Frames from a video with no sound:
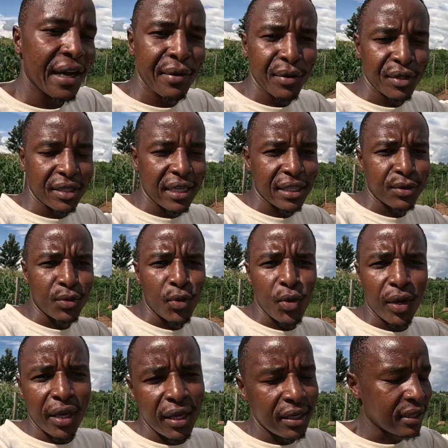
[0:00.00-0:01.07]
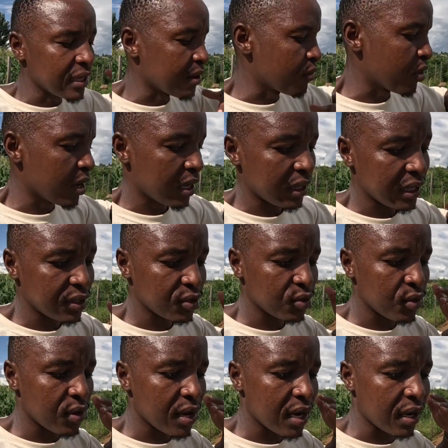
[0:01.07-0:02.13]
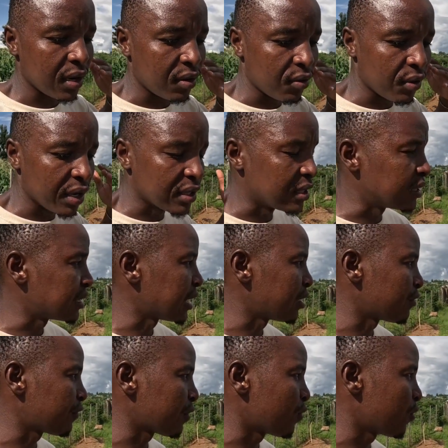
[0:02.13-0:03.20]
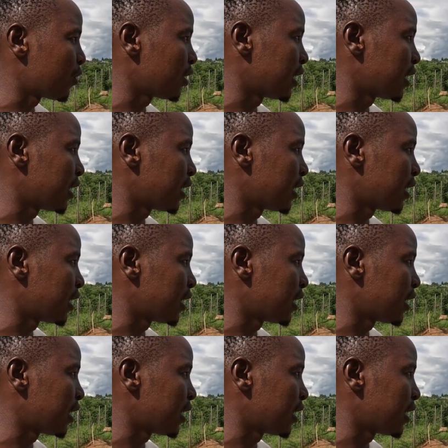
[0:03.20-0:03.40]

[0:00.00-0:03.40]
I was just walking somewhere and I saw a great design of a wall,